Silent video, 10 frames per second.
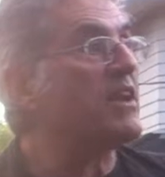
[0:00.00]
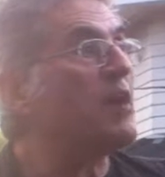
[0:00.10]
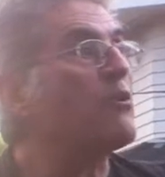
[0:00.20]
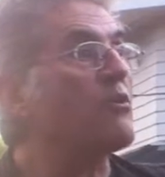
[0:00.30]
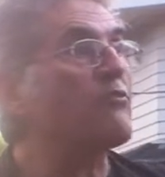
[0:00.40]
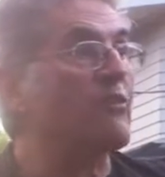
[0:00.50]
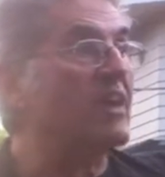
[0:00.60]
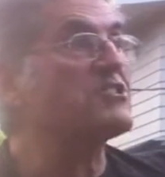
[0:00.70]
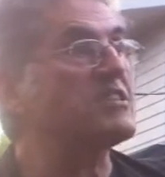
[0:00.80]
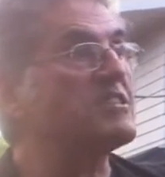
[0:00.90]
that I work for
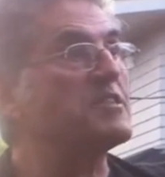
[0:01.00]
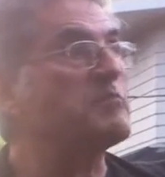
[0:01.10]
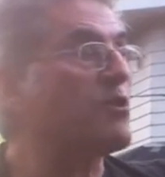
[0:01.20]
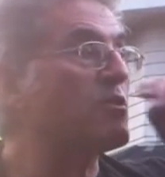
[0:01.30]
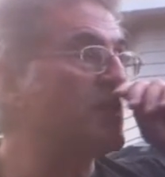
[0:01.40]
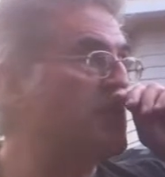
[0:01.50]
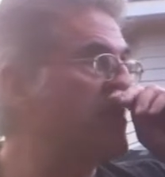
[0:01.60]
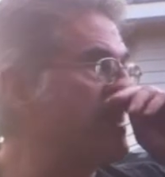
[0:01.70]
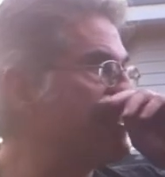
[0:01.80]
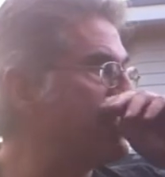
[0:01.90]
actually is in Berkeley,
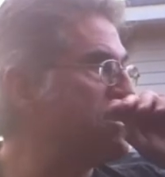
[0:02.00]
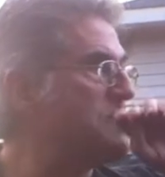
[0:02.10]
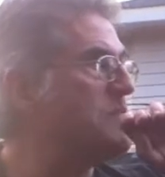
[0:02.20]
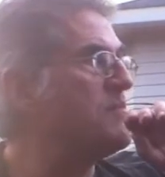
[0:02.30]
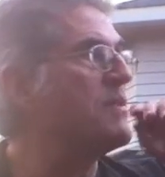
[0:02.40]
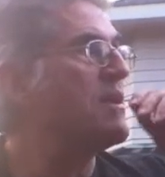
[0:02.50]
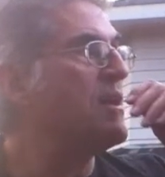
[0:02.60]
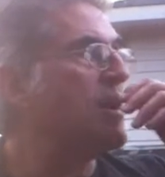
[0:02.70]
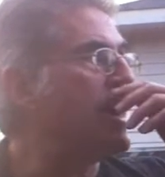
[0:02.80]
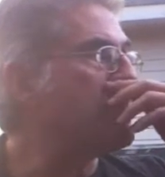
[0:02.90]
but um,
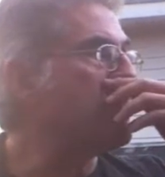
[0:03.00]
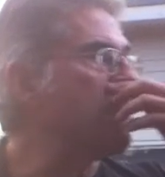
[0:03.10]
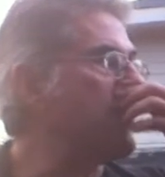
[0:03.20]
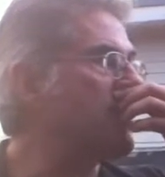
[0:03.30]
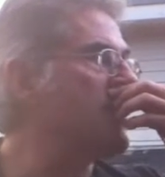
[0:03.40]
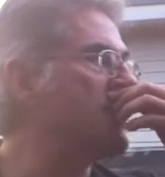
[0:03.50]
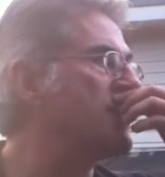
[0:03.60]
I don't think